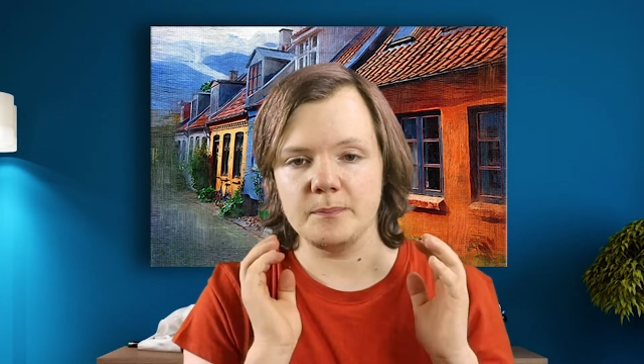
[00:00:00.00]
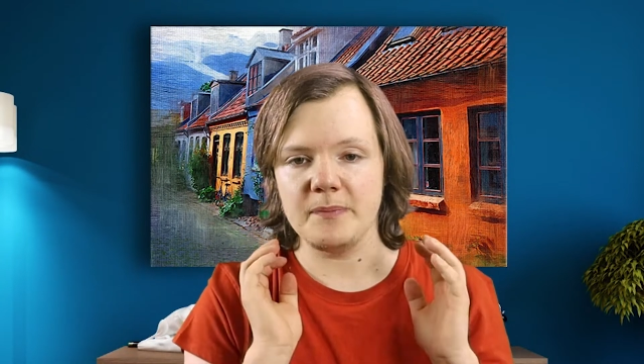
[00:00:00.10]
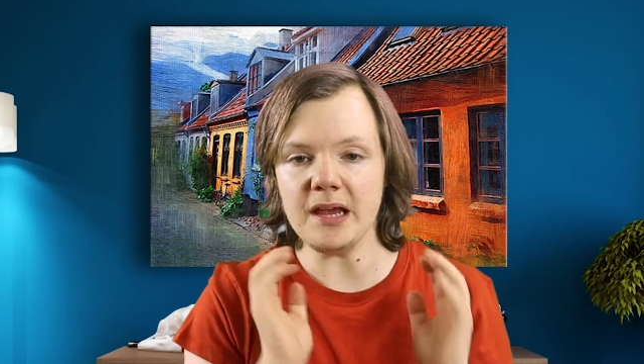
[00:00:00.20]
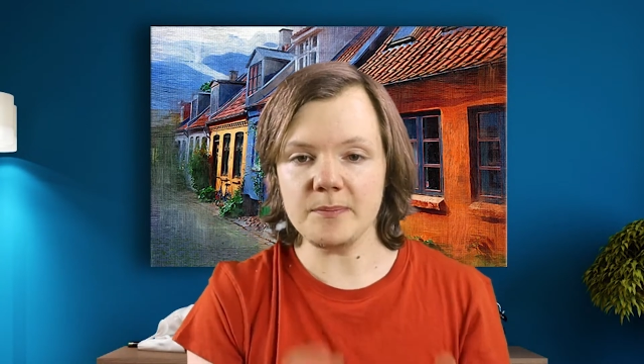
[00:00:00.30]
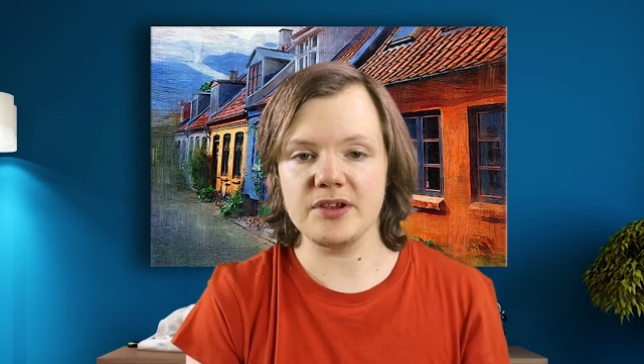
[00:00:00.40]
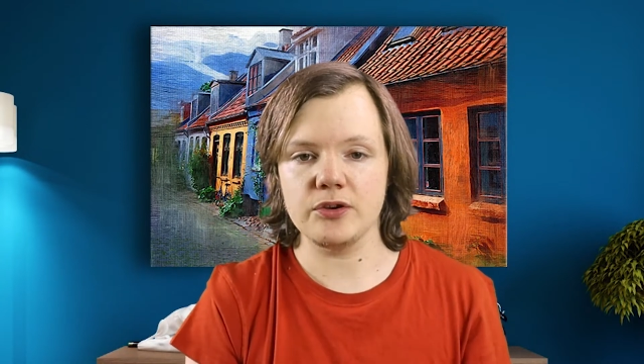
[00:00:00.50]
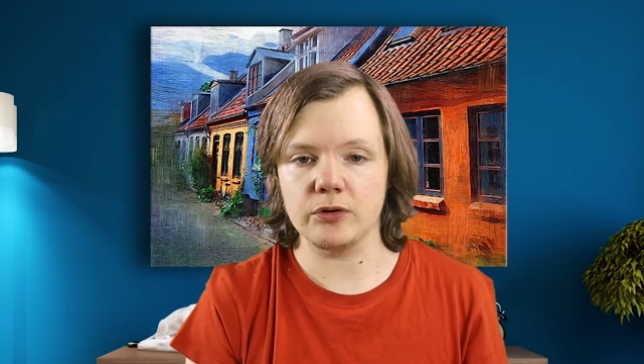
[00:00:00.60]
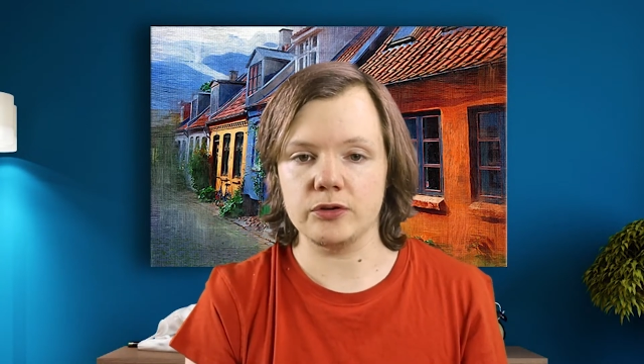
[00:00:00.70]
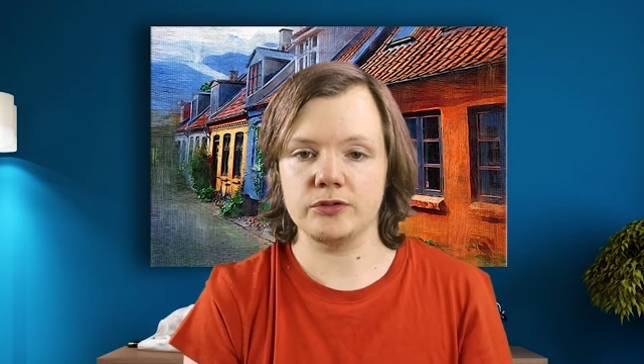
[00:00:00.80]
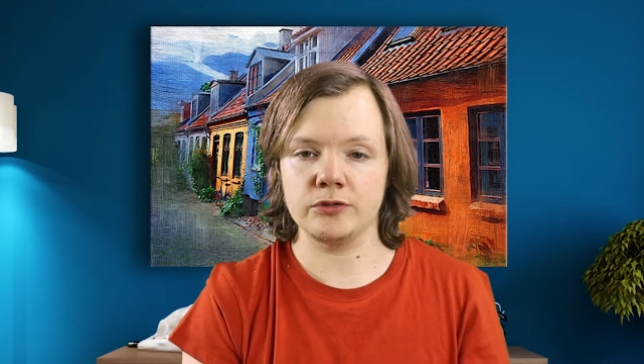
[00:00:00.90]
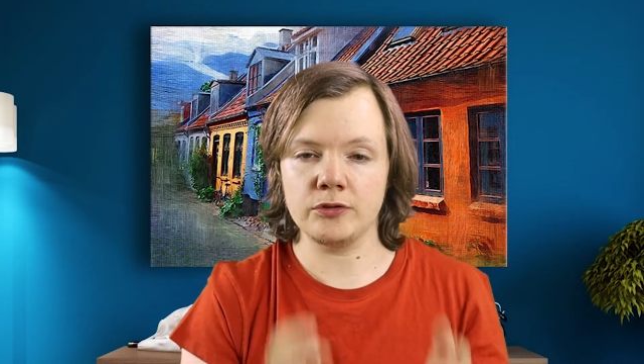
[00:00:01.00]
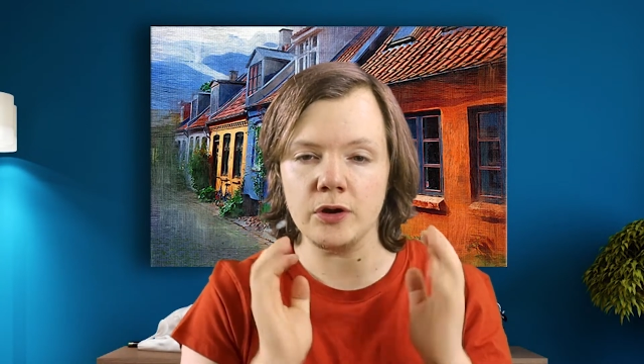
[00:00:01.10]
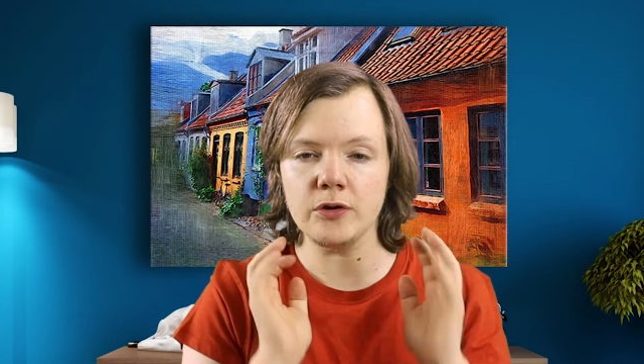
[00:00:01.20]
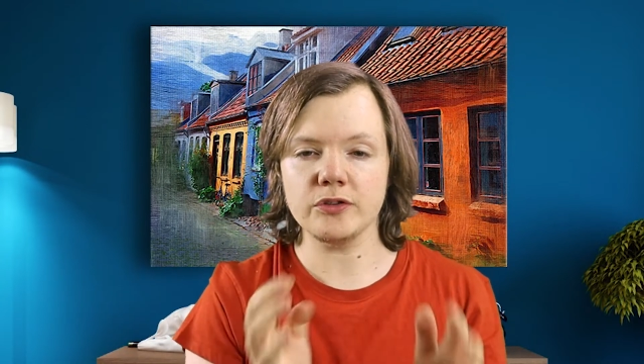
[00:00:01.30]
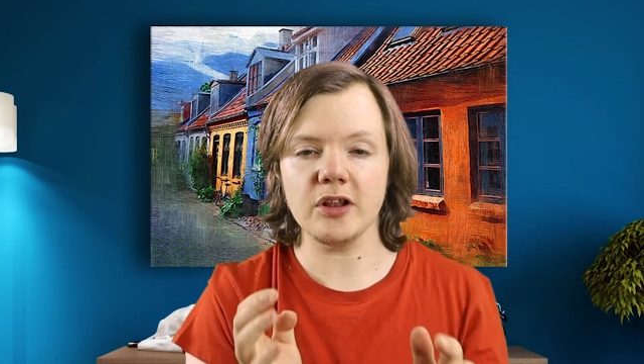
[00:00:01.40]
Maybe you're
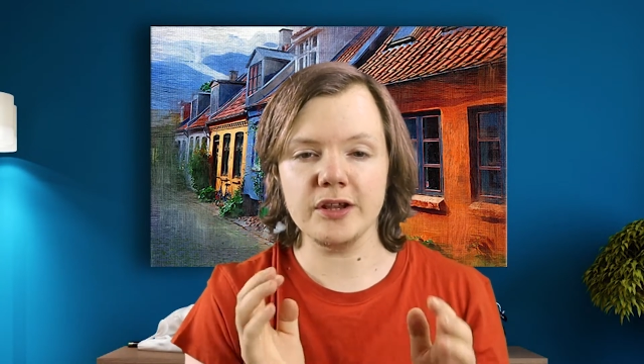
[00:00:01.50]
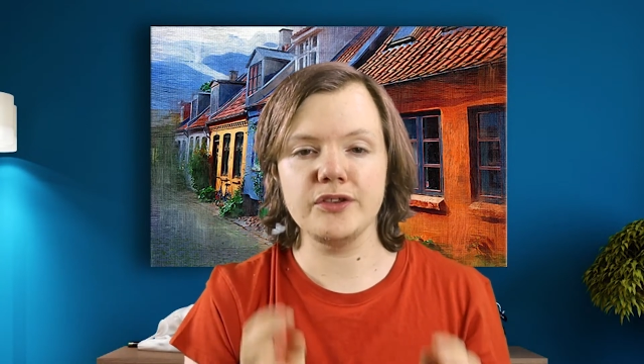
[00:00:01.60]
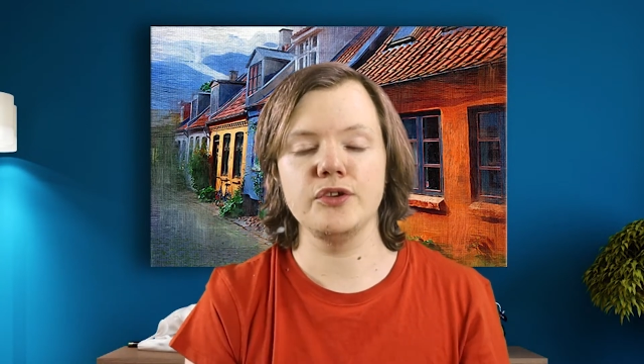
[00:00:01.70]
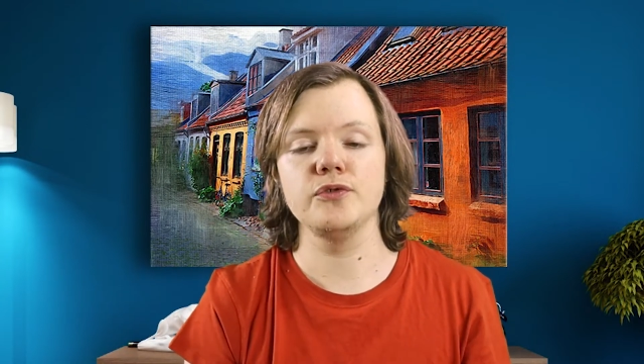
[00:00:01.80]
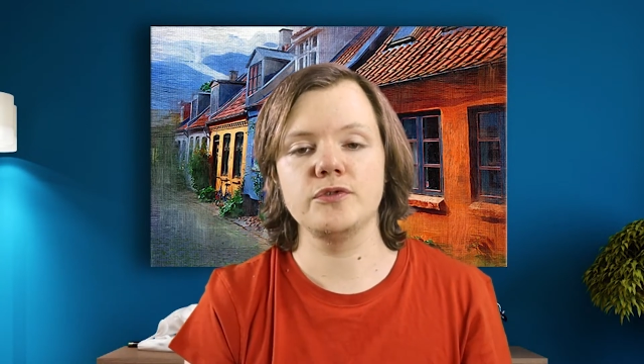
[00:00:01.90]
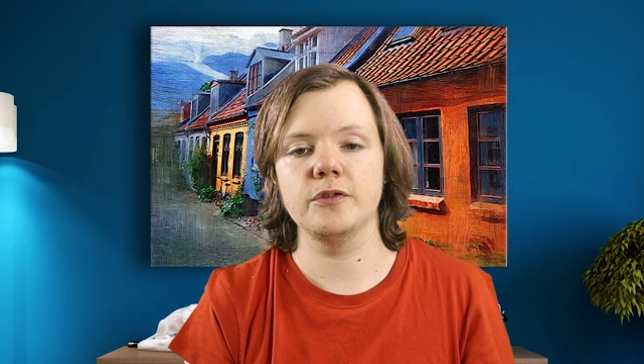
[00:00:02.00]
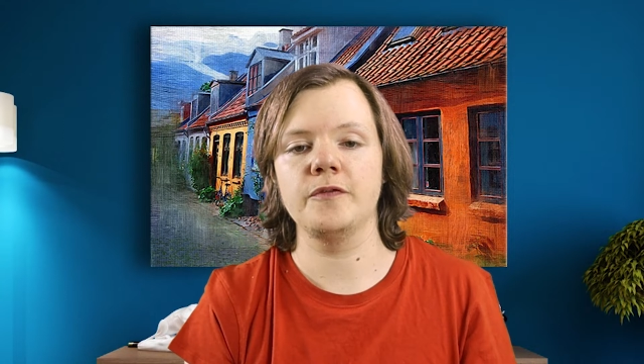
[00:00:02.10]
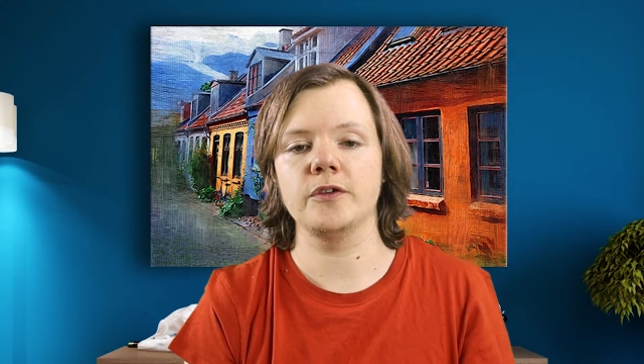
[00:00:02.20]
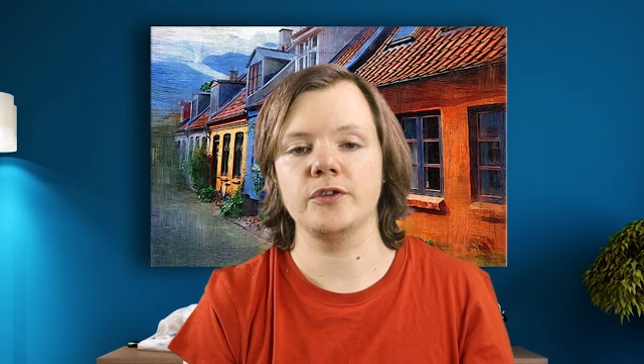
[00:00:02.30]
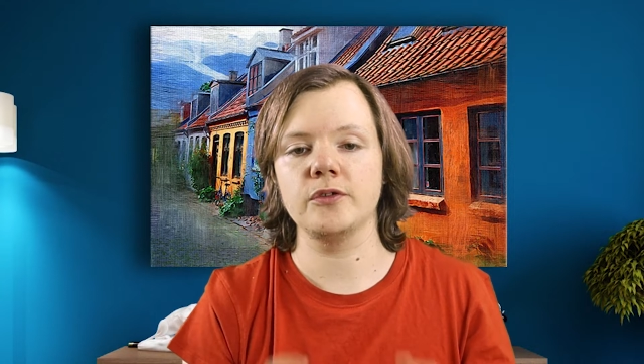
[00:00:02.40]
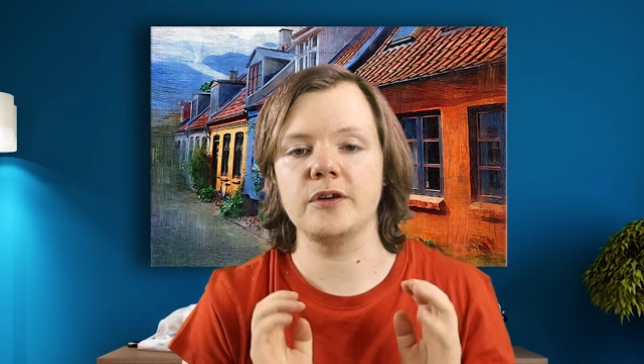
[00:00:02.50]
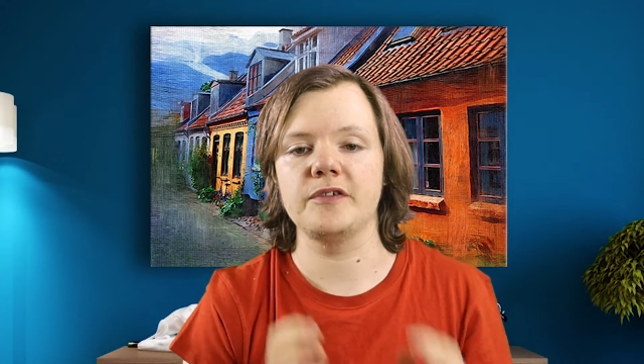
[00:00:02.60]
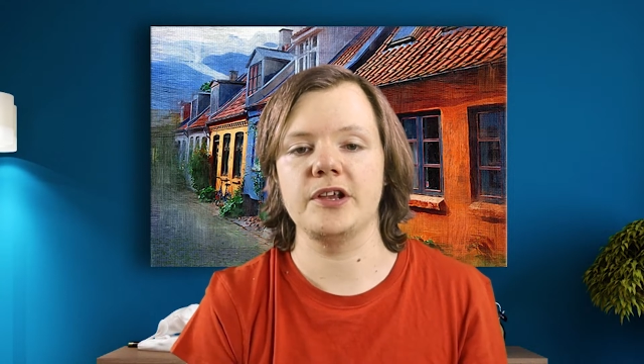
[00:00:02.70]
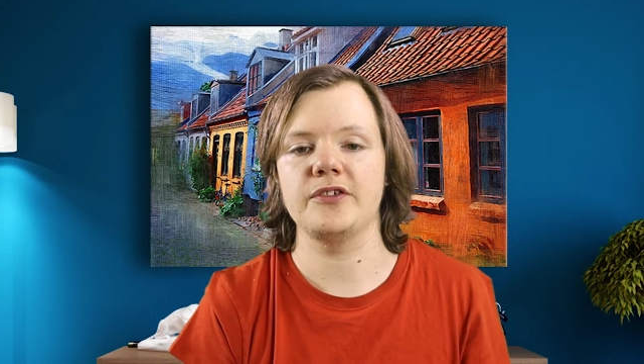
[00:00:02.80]
totally new to photography,